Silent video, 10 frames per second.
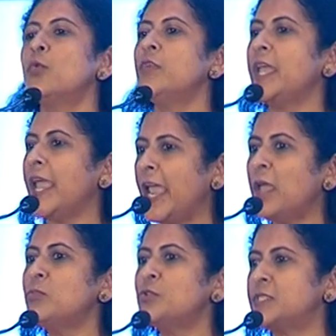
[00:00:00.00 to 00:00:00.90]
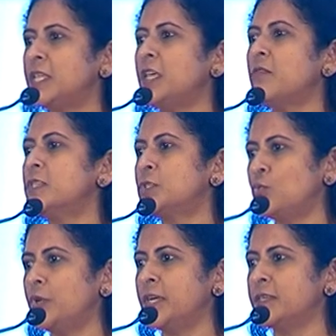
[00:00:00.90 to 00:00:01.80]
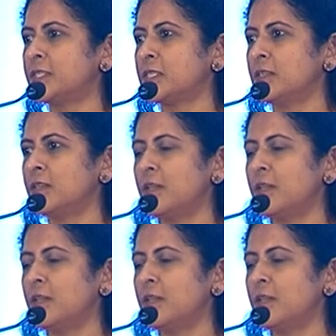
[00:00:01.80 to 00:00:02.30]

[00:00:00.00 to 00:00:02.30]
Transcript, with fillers: we aim to see our students